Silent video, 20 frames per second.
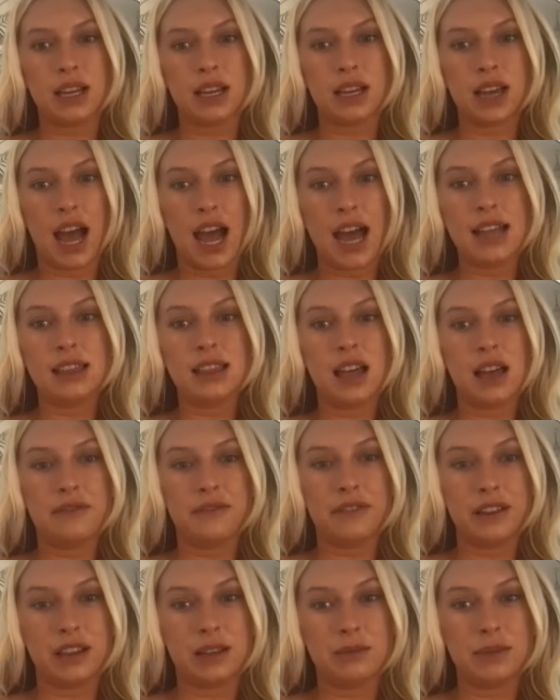I
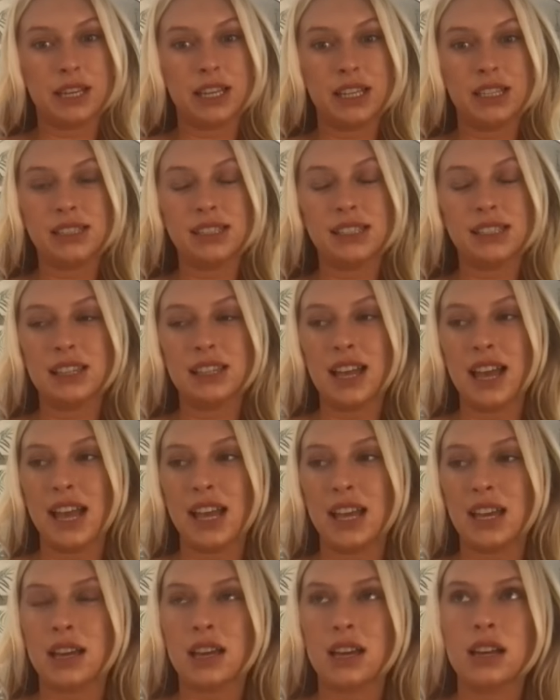love him. He's
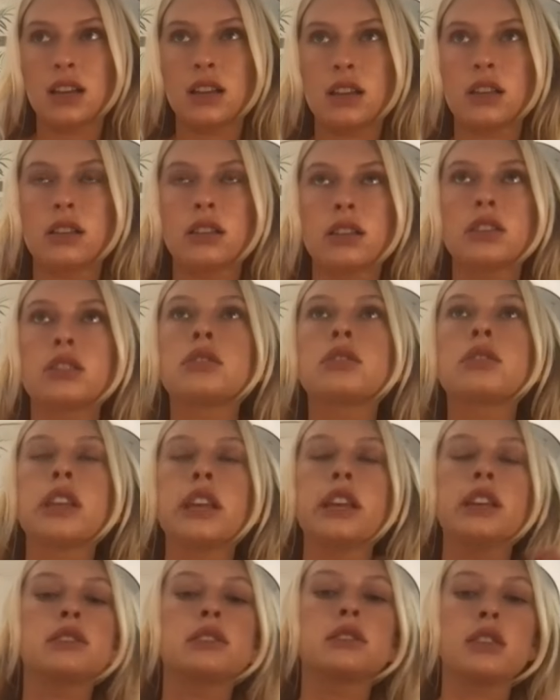like
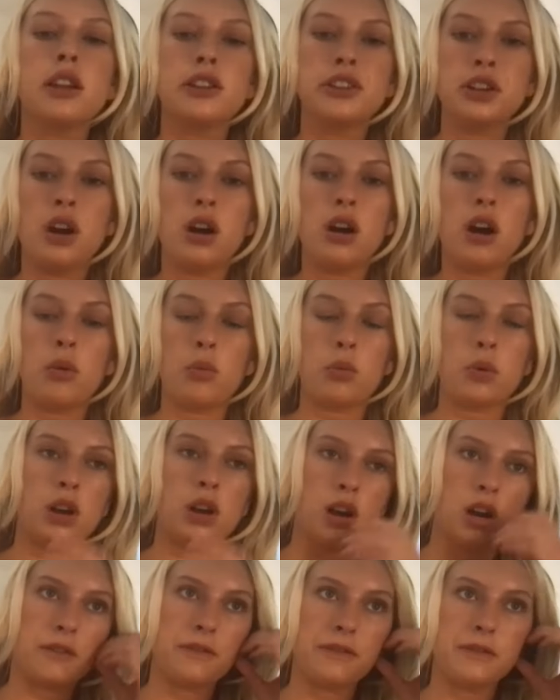he's such a hard
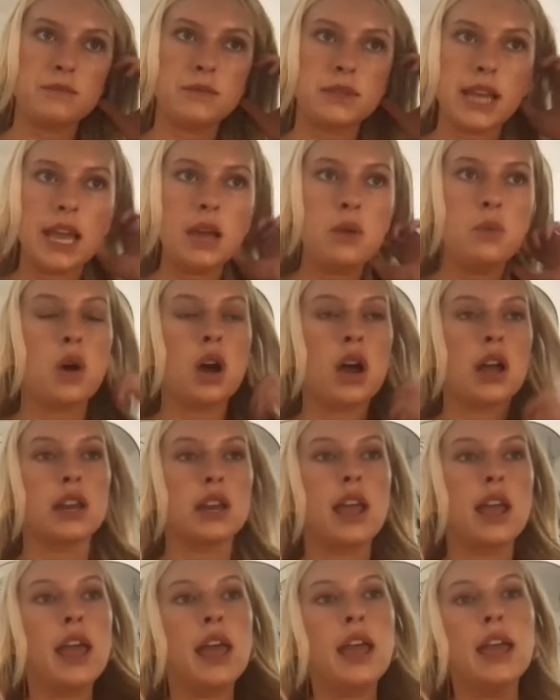worker. From day
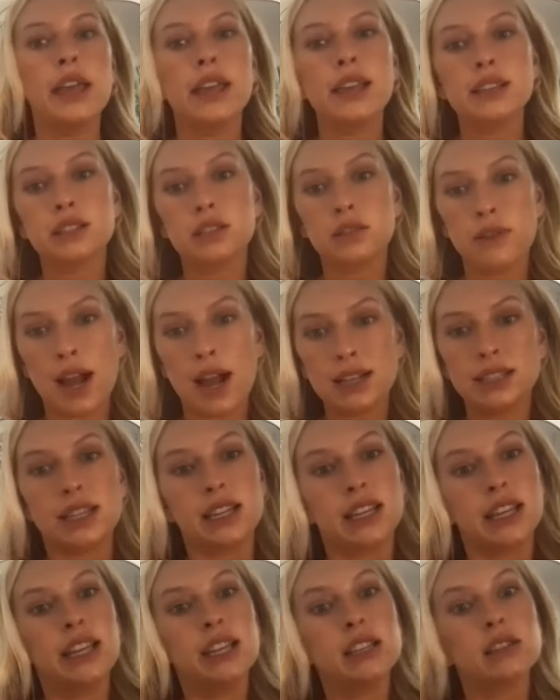one, he's
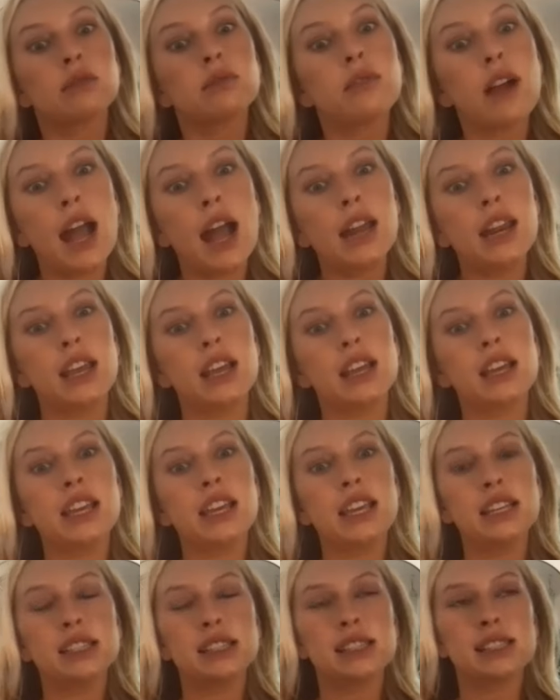directing, he's writing,
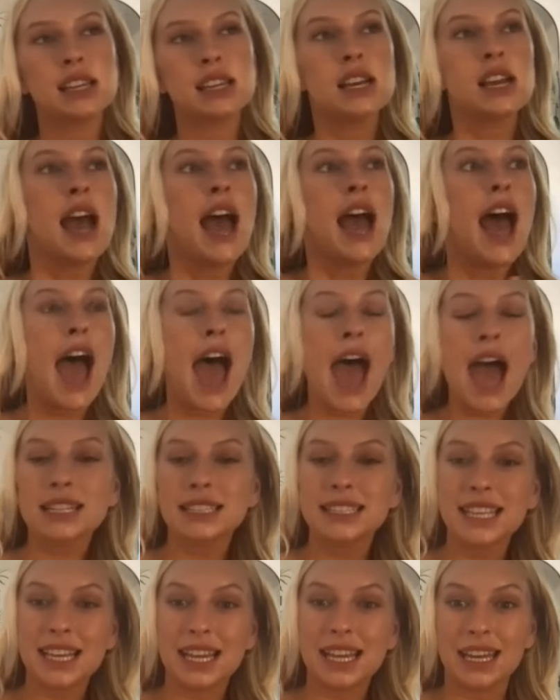he's
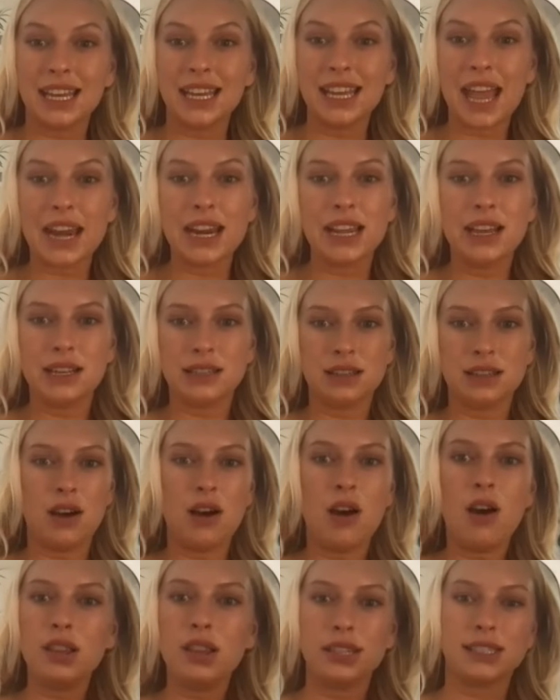acting in it, and he has
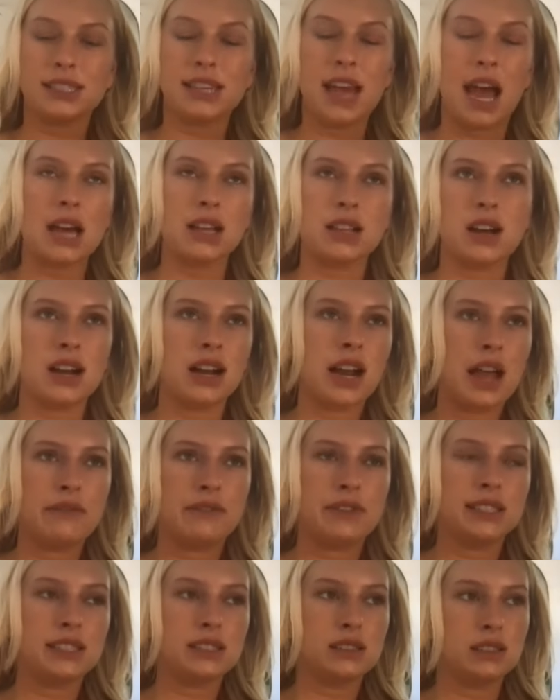all this dialogue
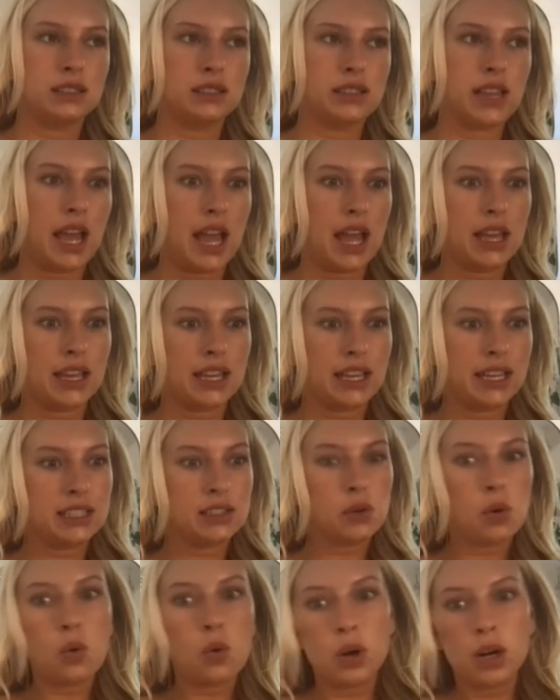every single day. He's
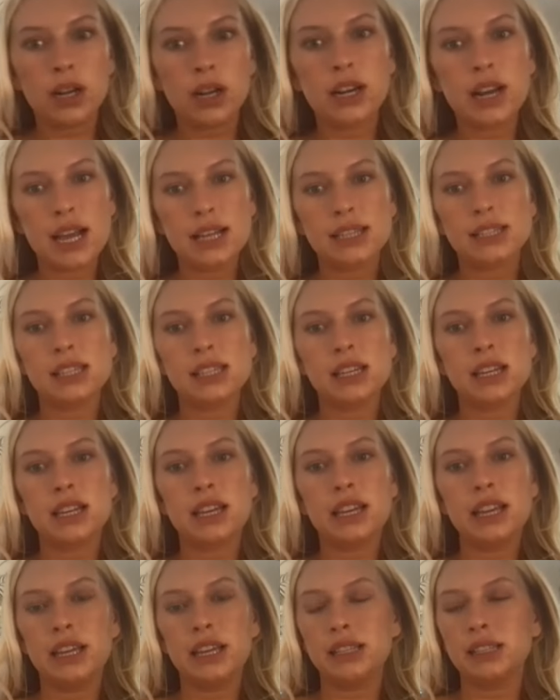organizing,
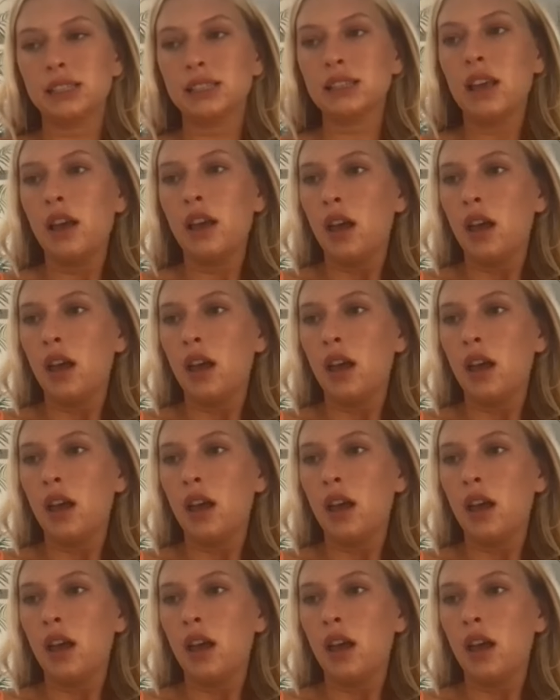he's